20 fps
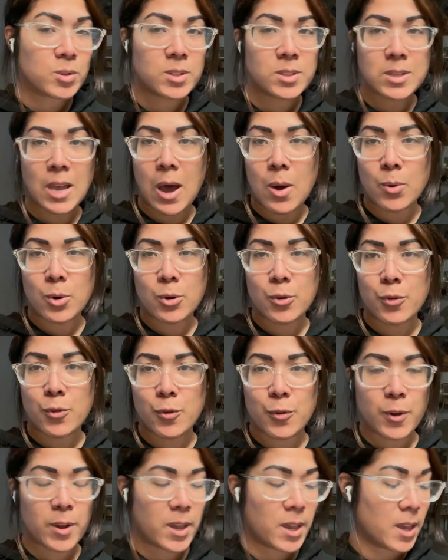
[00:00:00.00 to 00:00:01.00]
sour
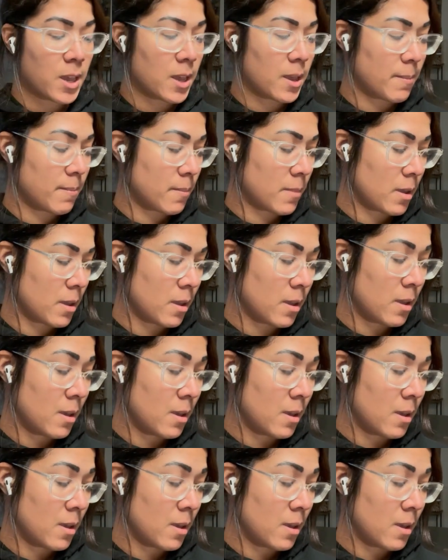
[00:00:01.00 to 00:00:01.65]
cream,